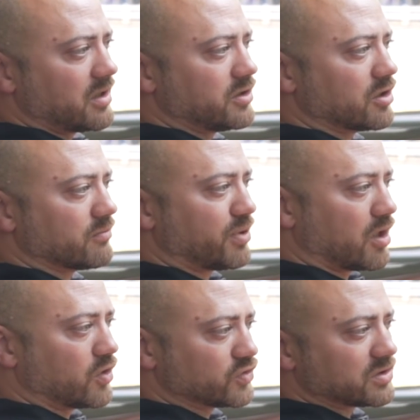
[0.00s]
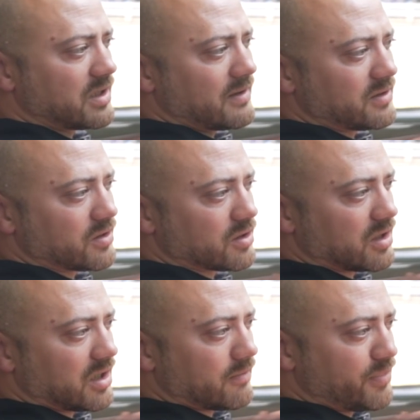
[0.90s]
Your Bose,
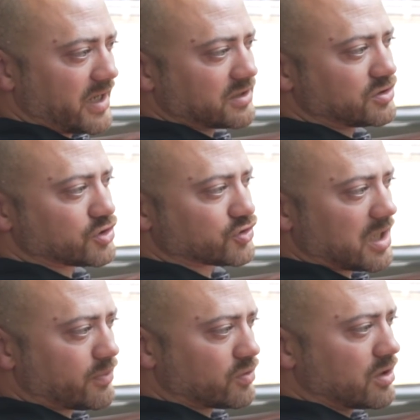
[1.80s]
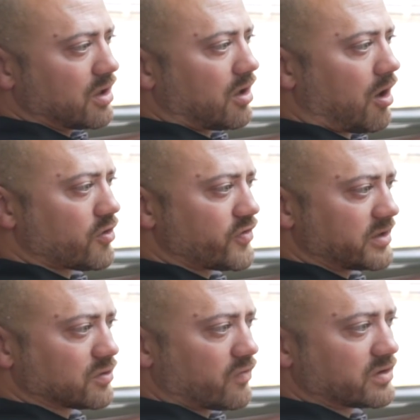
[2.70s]
your bass, your treble, all the
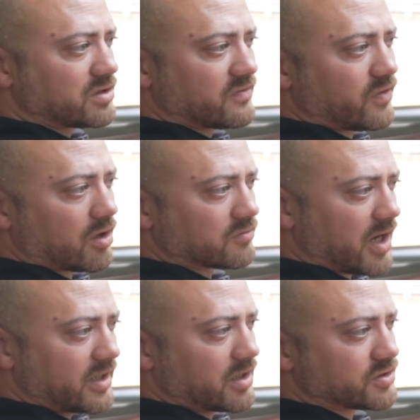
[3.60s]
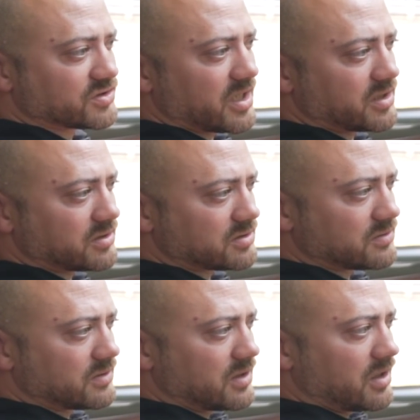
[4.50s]
things over to the far right under settings.
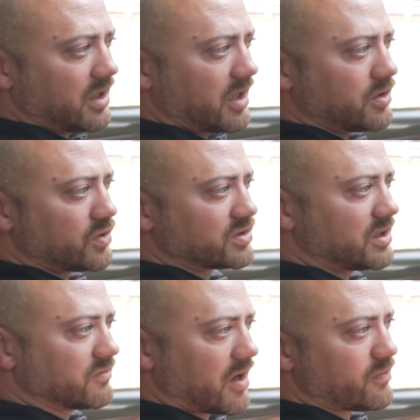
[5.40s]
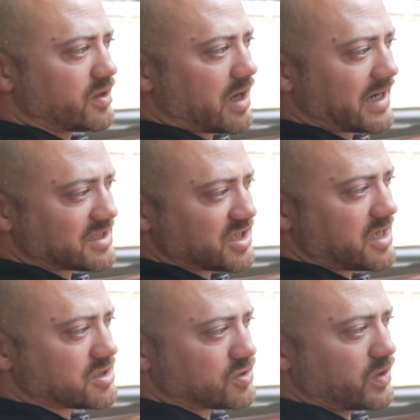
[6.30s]
And you can see right from here I can
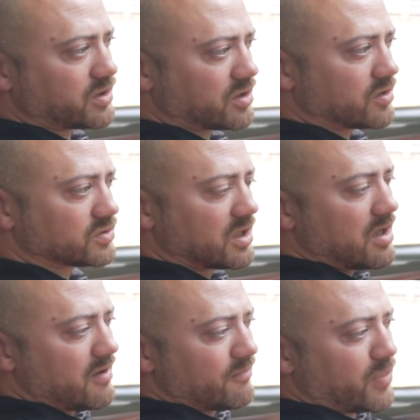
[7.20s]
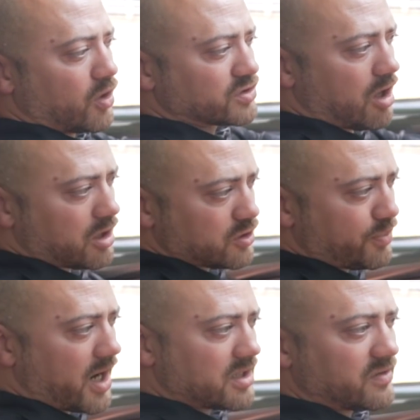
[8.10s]
change and tweak those. Bose Audio
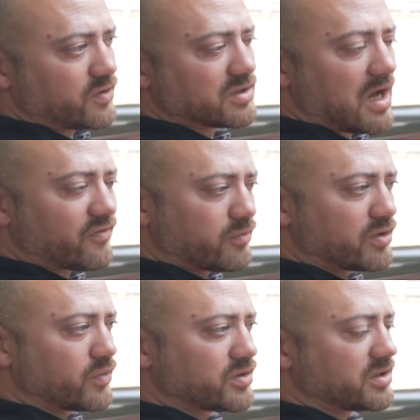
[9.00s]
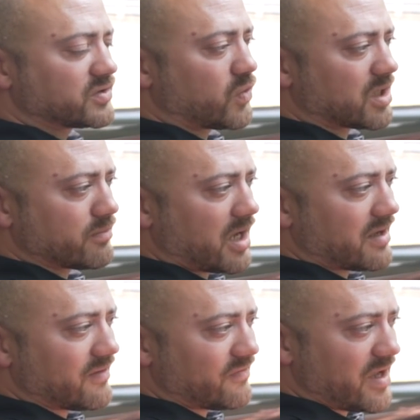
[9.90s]
Pilot, if you're not familiar with it, is one of
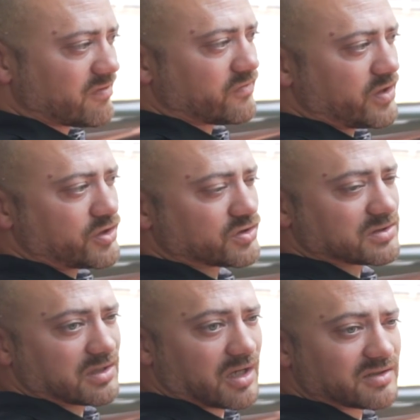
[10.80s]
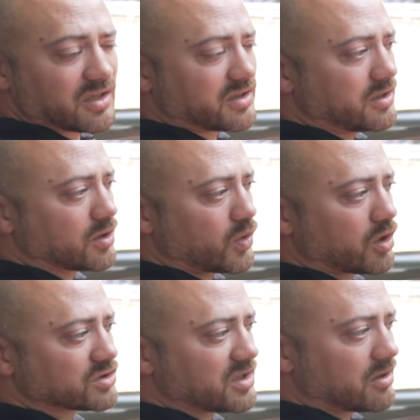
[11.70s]
my favorite features and an unsung hero in
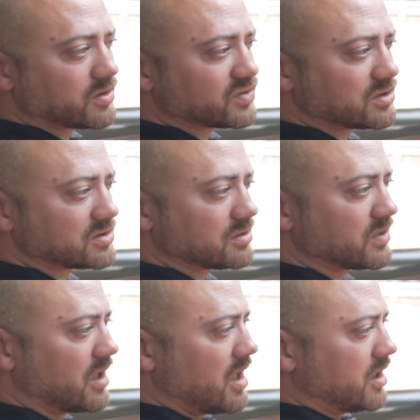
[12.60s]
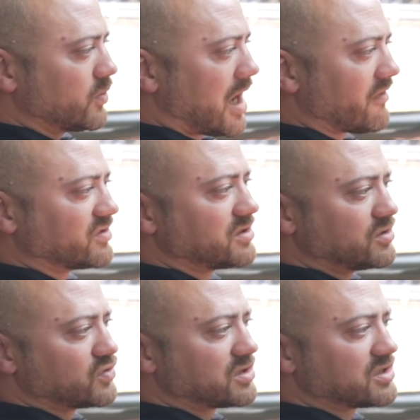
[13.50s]
our stereo system. We're obviously
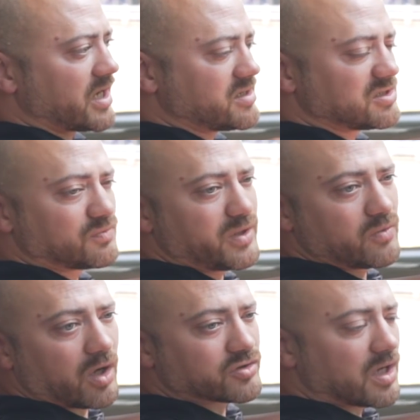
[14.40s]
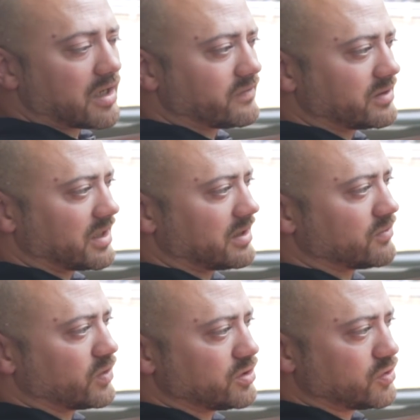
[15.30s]
used to changing speed while driving,
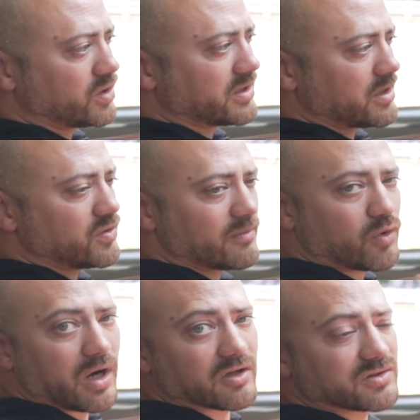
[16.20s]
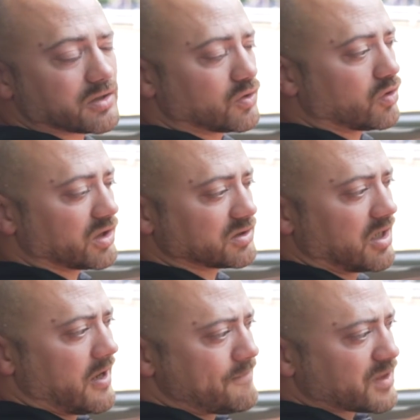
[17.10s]
and when doing that you have more outside noise.
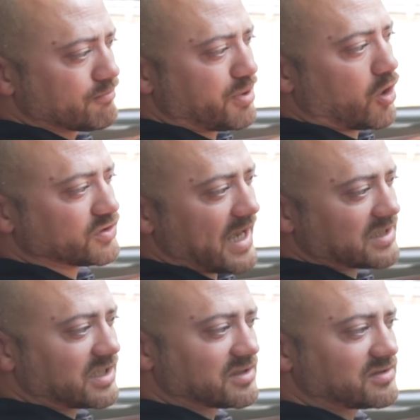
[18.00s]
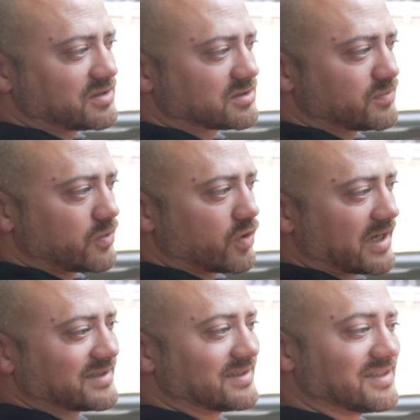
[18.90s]
Bose actually has a system that will
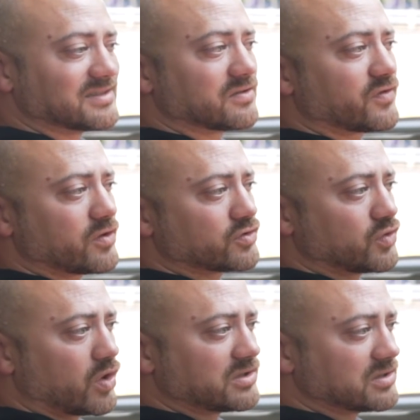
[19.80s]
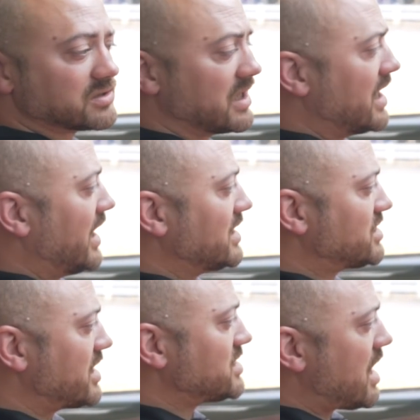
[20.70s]
actually listen for those noises and
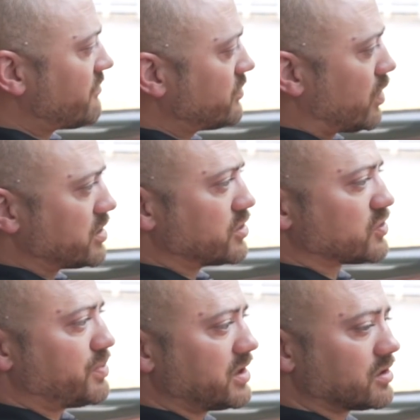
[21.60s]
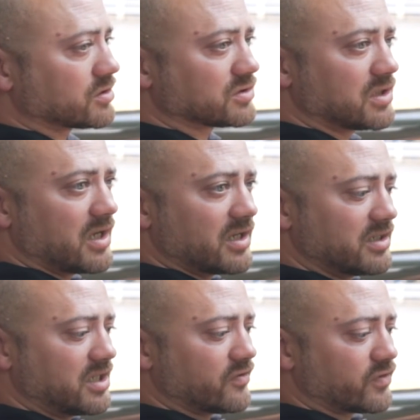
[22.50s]
change every one of your speakers
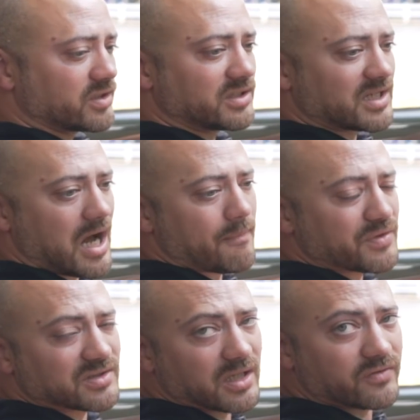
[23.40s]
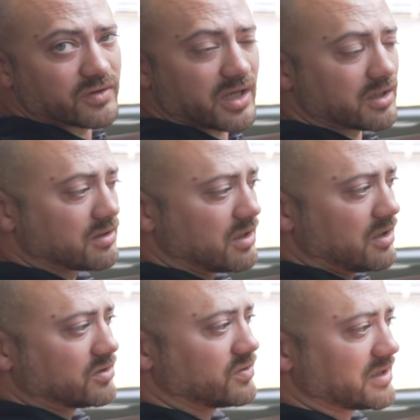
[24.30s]
different to compensate for that.
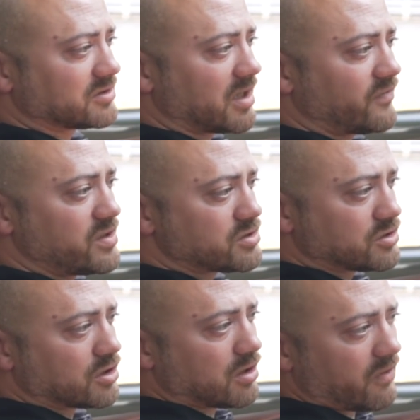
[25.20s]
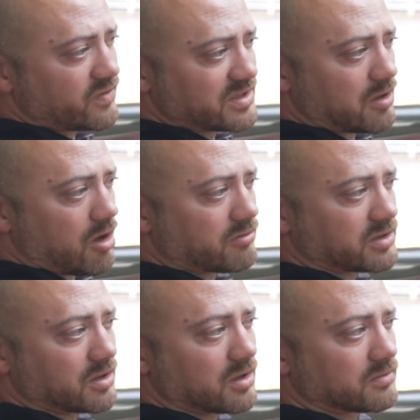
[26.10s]
So that's a great feature to turn off if it's not
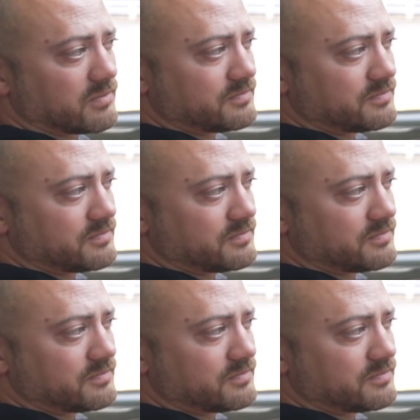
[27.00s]
already on.